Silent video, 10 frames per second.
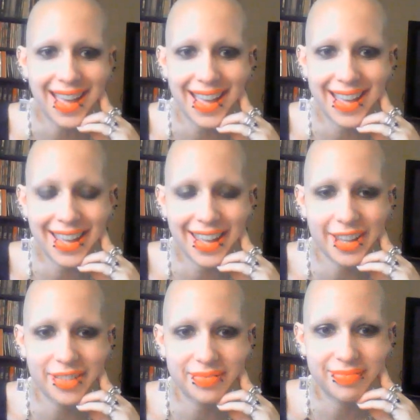
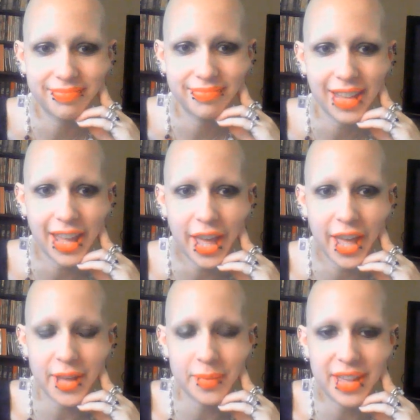Hi,
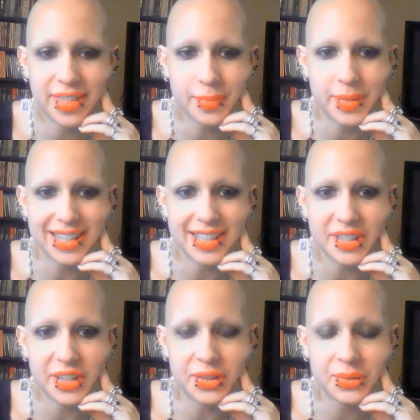I'm the
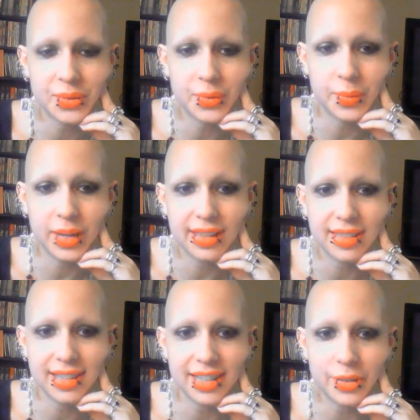Pixie with
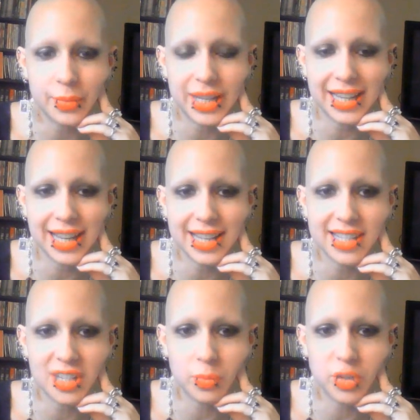a little
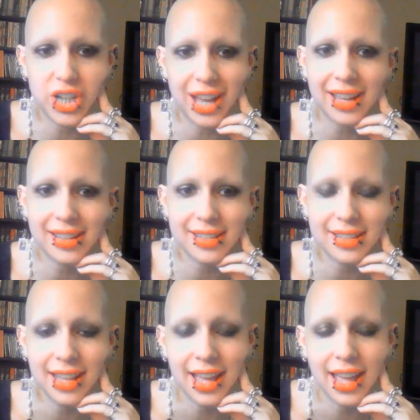BDSM chat.
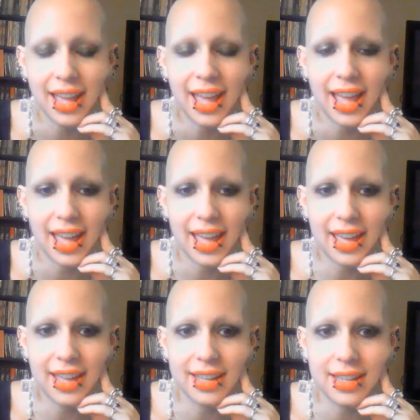
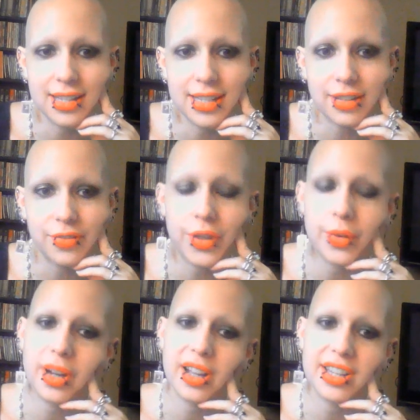And if
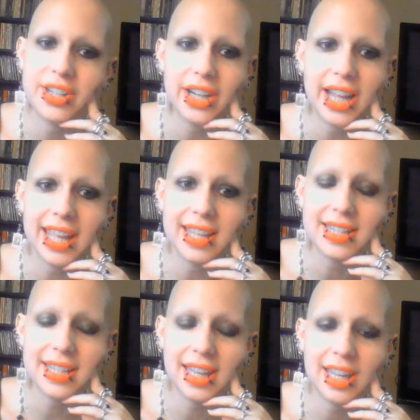you are under
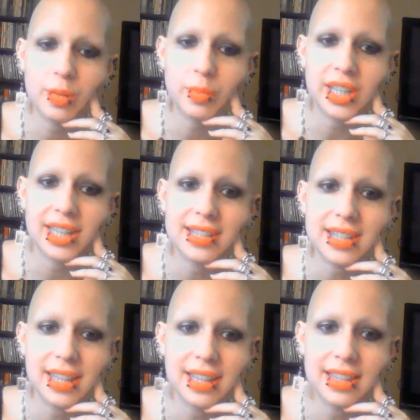18, please
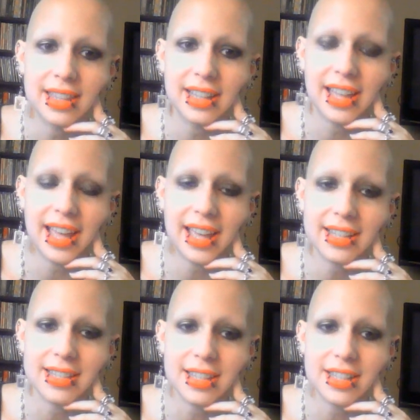click the little
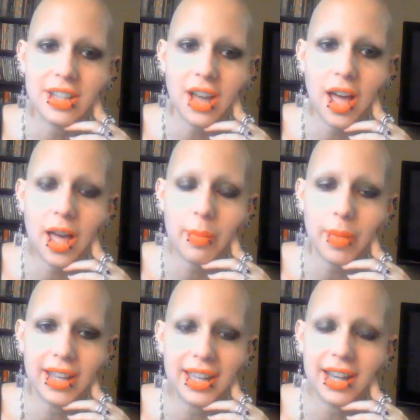X at the top
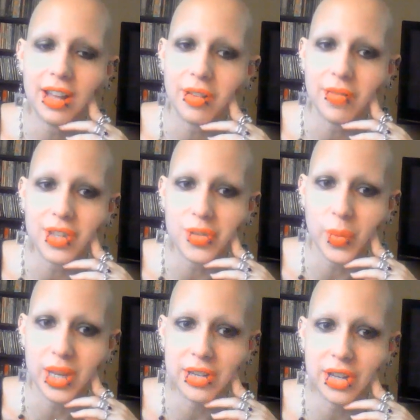and get out of this
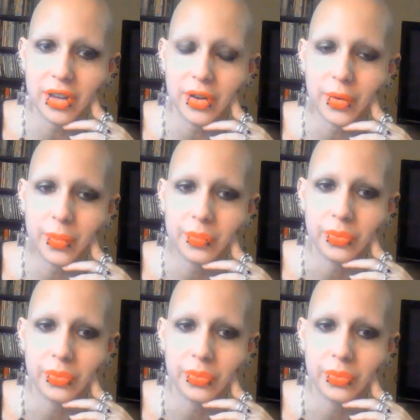window.